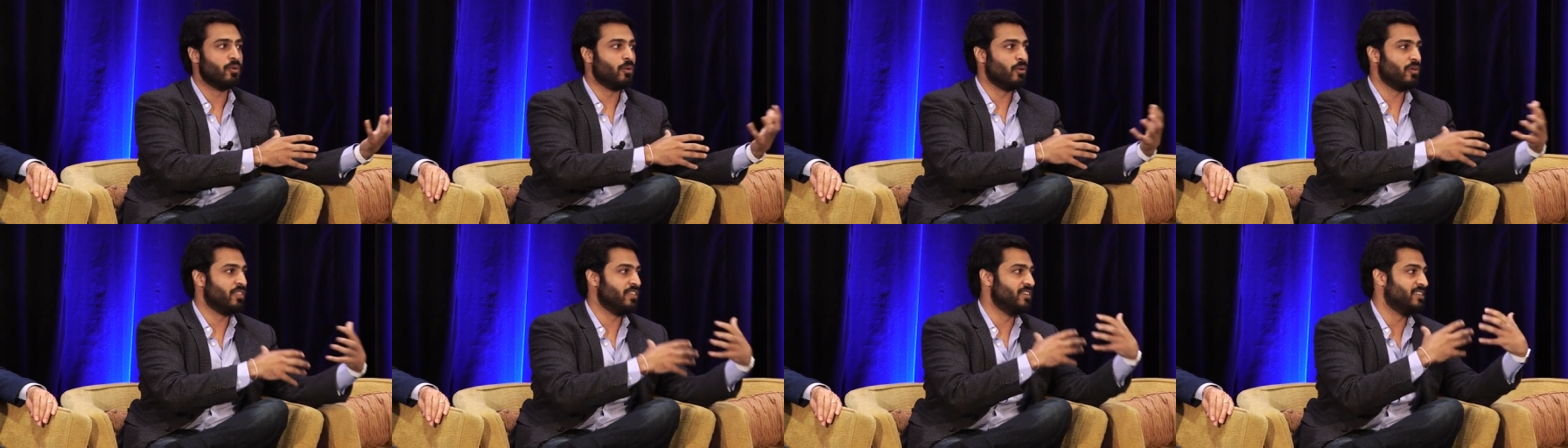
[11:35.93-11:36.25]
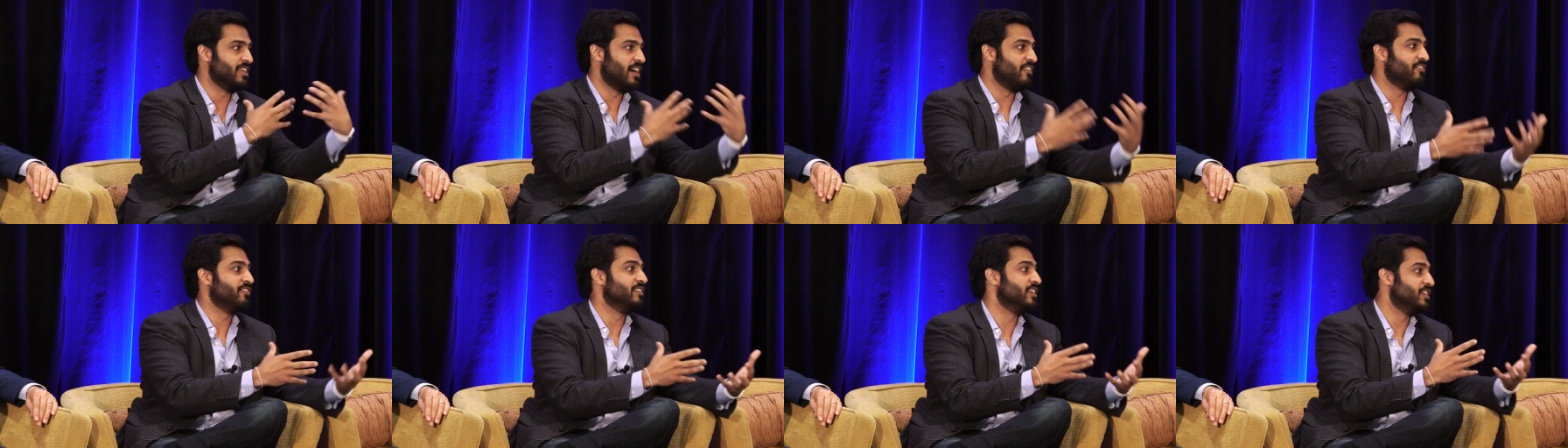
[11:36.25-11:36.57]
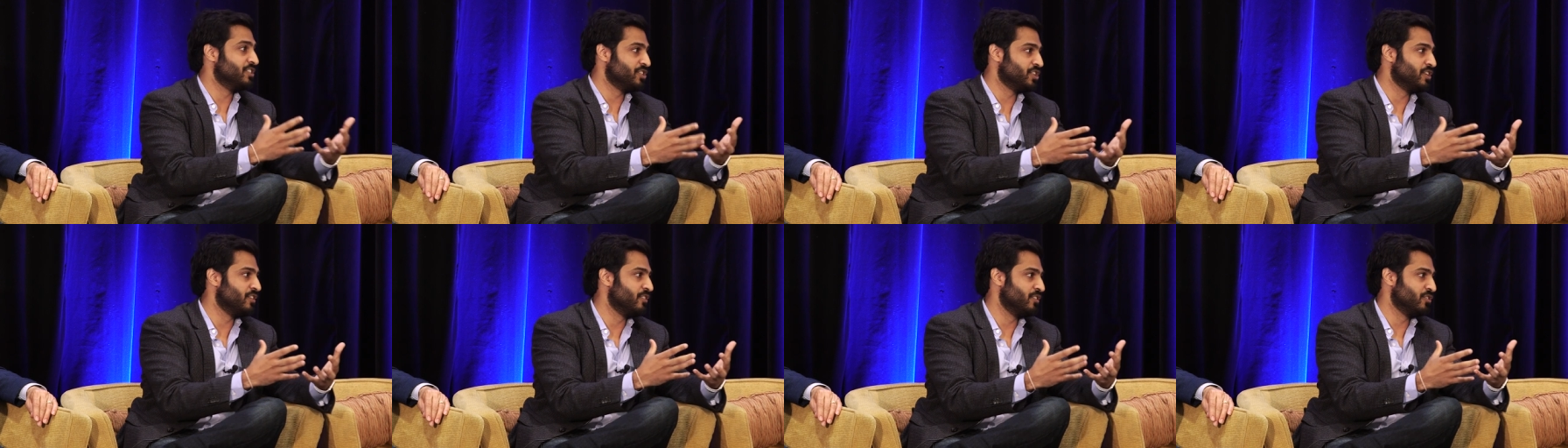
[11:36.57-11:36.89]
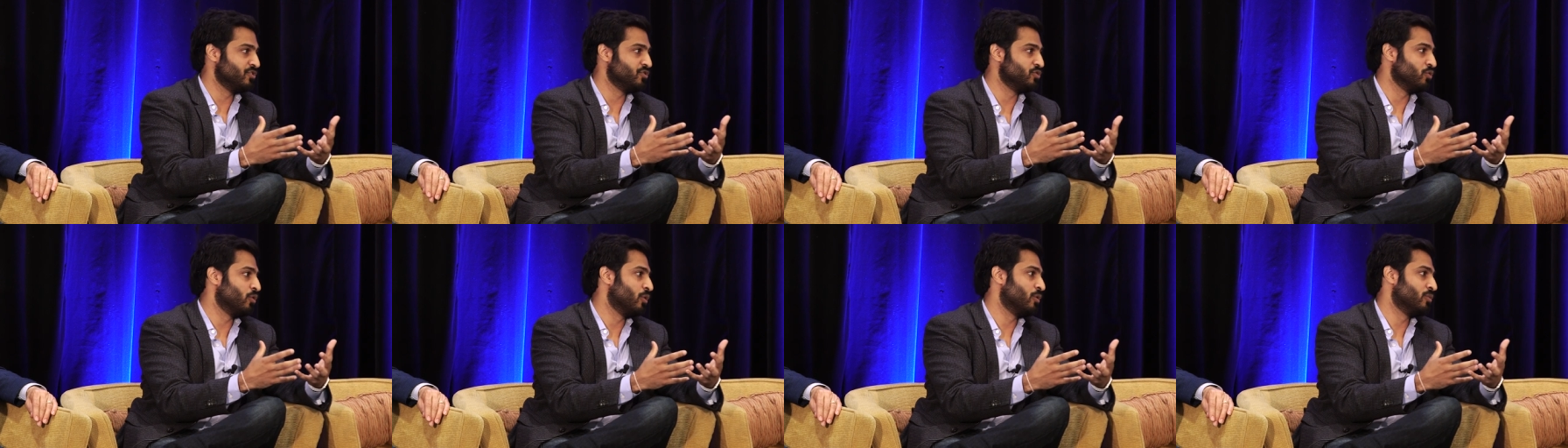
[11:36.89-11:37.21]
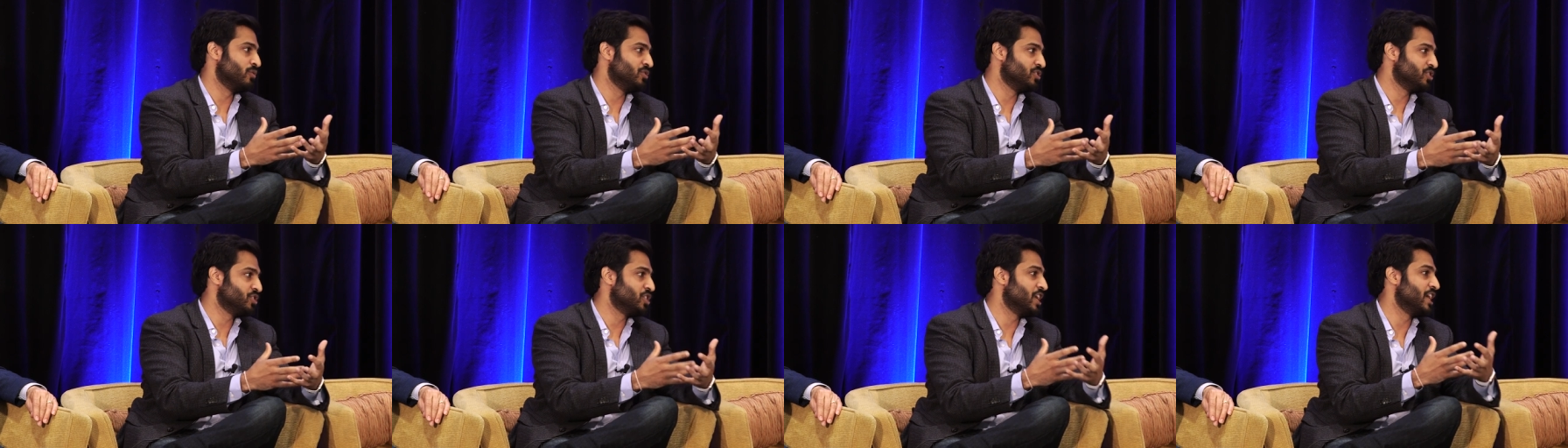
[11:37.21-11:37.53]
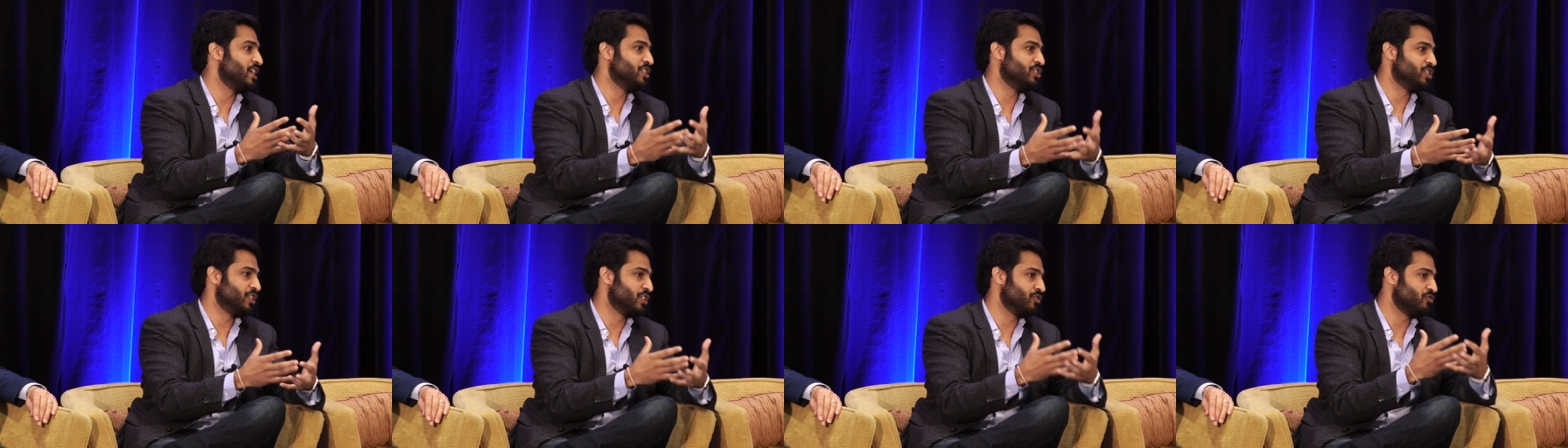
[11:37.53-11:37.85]
or the definition of the store was
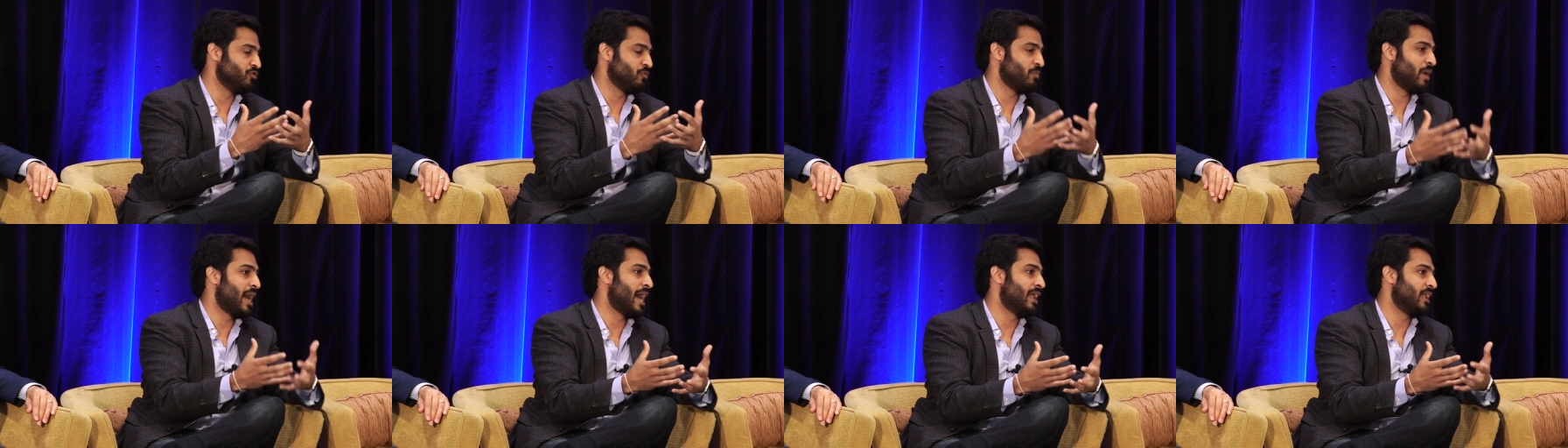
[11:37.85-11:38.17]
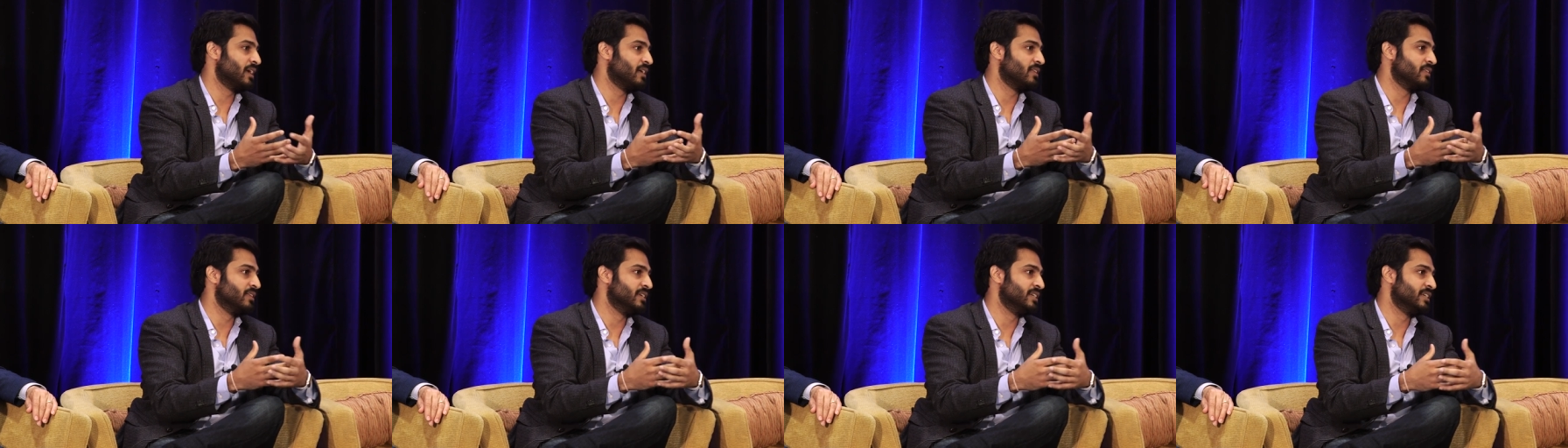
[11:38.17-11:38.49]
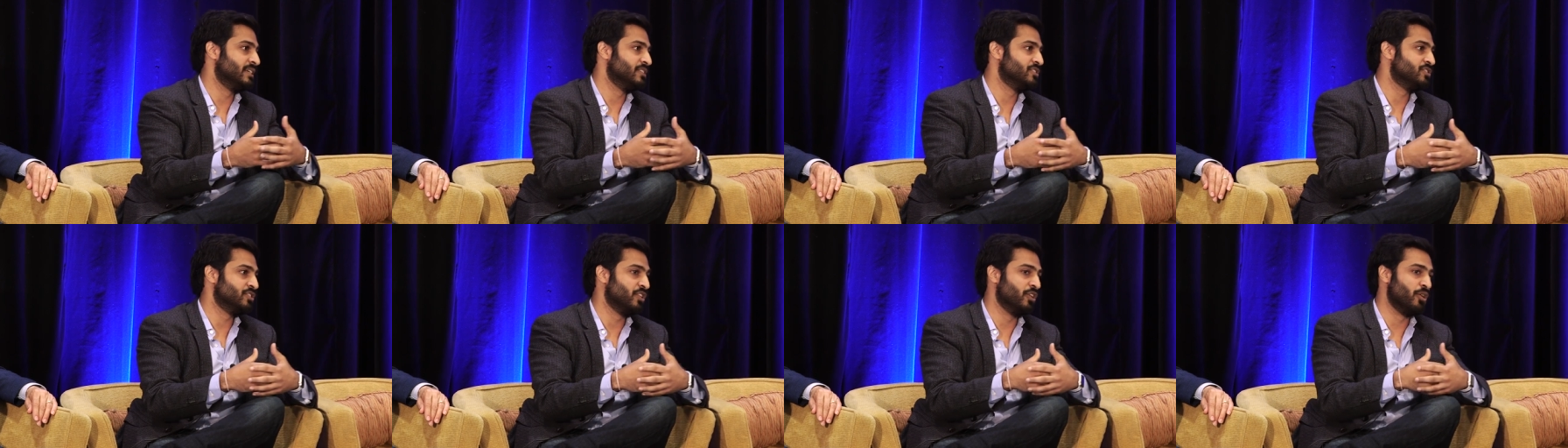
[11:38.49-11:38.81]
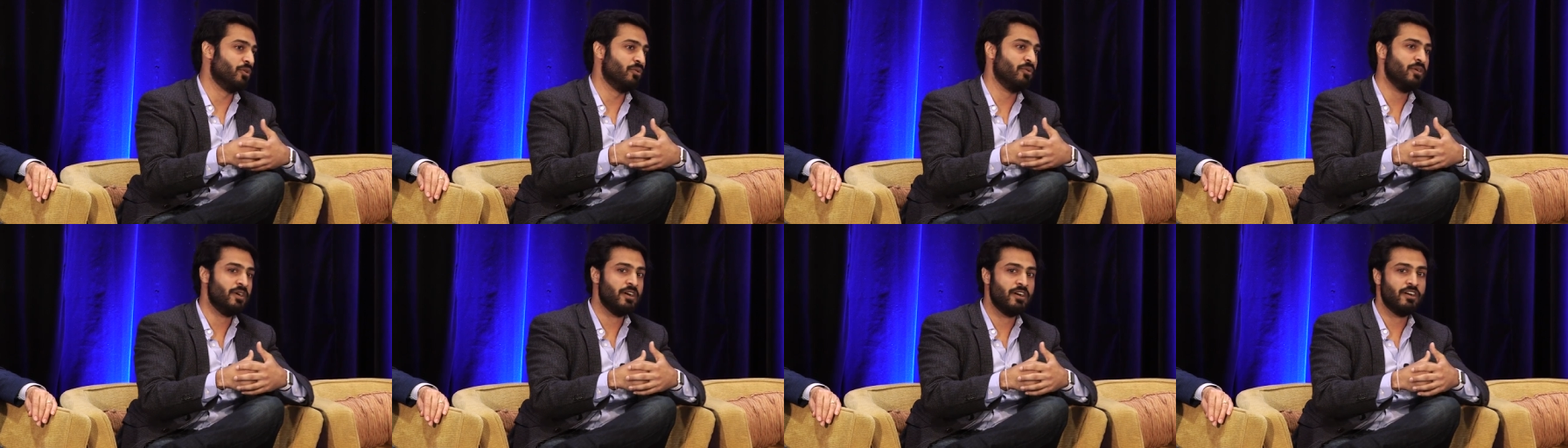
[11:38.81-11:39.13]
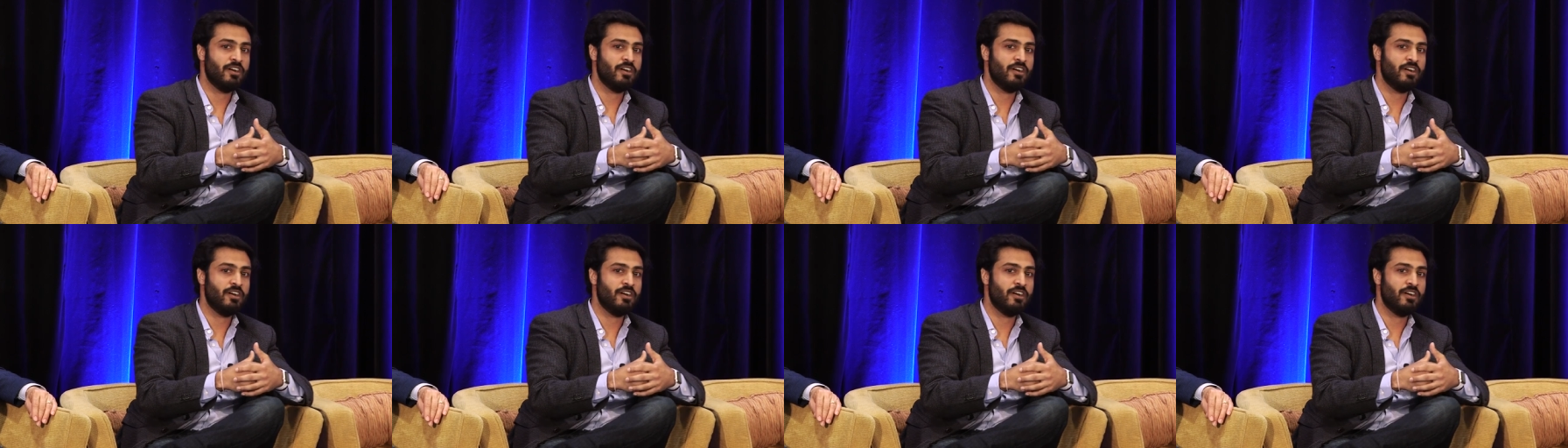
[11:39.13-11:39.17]
changing dramatically. And so